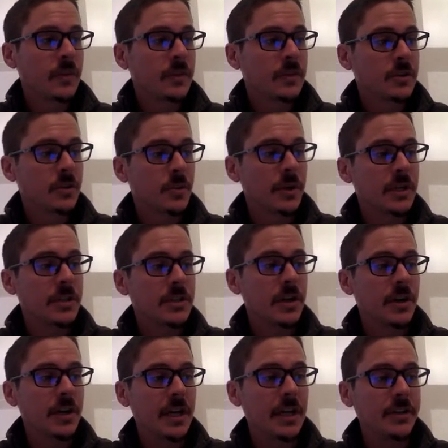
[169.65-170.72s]
So we're going to start
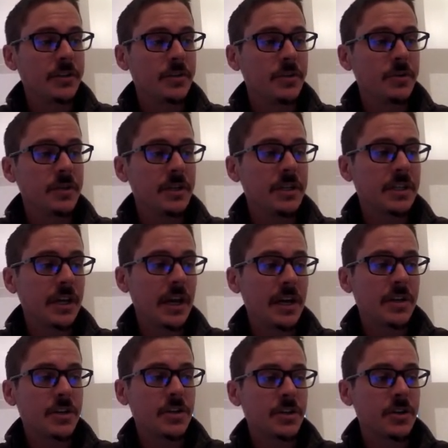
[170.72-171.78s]
a 2D
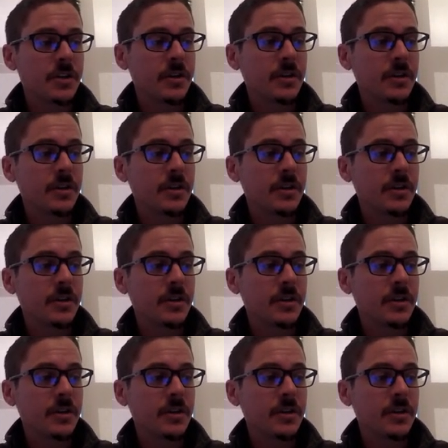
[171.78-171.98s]
sketch